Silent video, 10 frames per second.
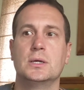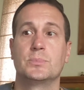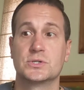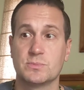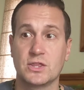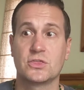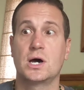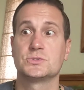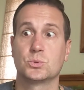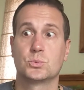because my
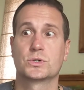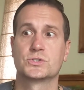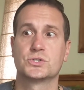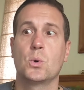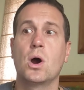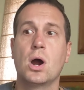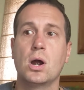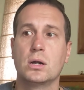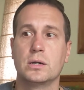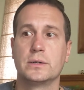thoughts would work so
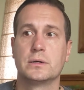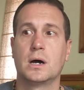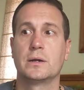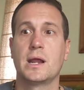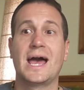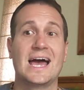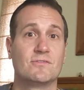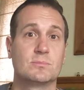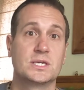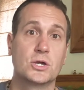hard on not
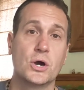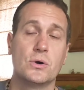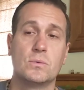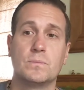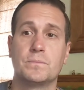having me go.